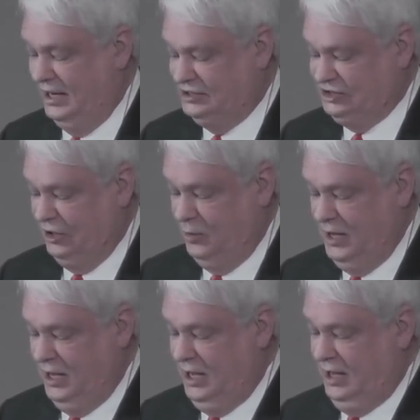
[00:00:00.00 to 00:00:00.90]
And so
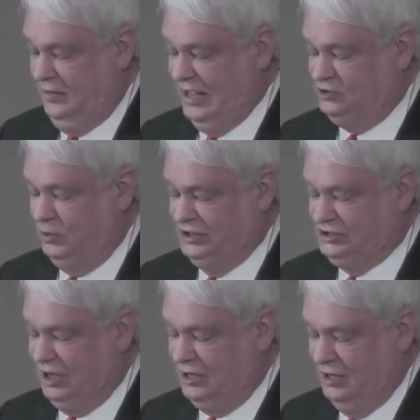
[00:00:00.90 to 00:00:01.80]
that's what he's
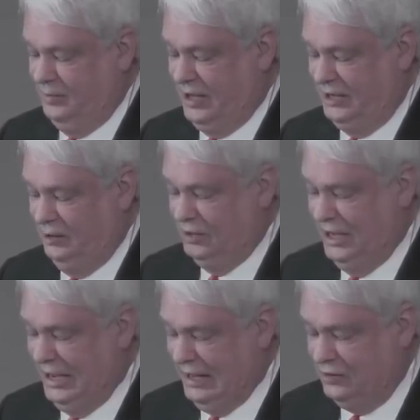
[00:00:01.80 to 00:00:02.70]
talking about. He'll
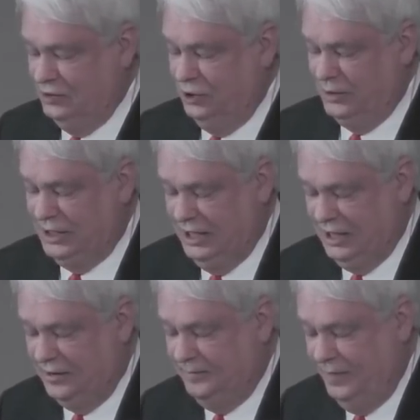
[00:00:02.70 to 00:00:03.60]
gather you
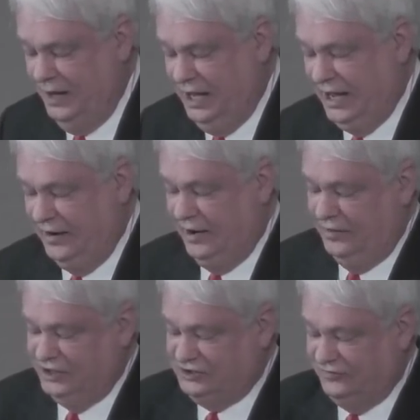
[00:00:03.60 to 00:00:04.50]
again, and
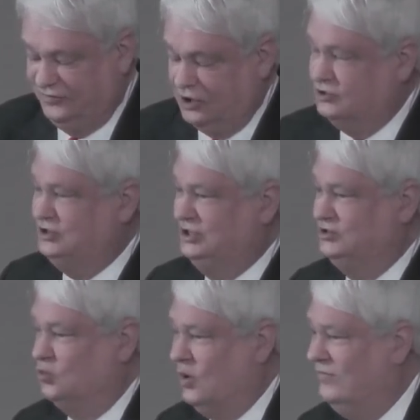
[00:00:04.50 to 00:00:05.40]
this verse
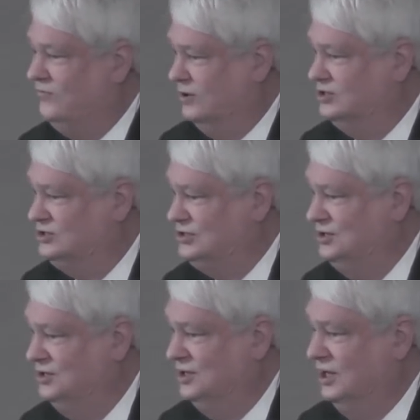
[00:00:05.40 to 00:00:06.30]
is referenced
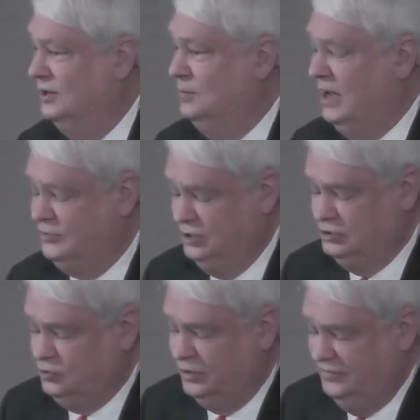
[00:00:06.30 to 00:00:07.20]
in Matthew
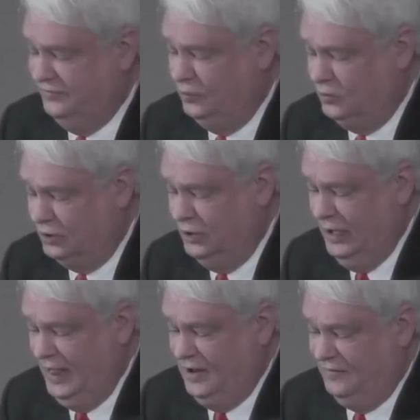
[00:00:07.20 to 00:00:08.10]
24
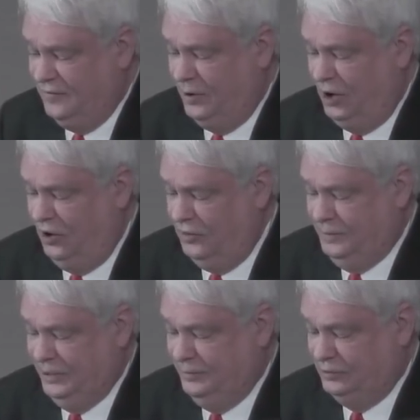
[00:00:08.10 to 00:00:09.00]
from all the
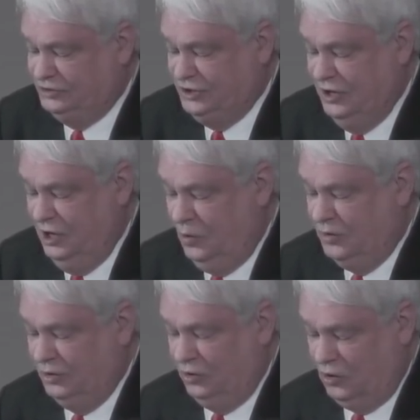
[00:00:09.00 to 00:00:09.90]
peoples
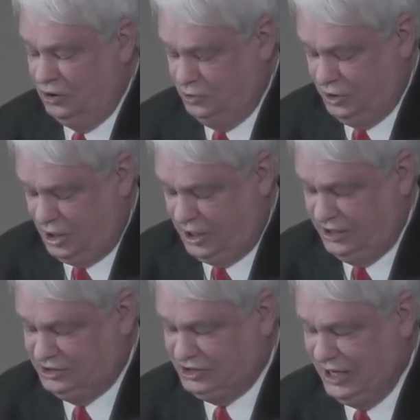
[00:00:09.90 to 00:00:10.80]
where the Lord your God
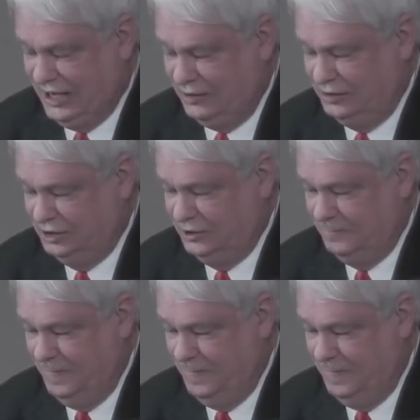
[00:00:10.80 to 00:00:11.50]
has scattered you.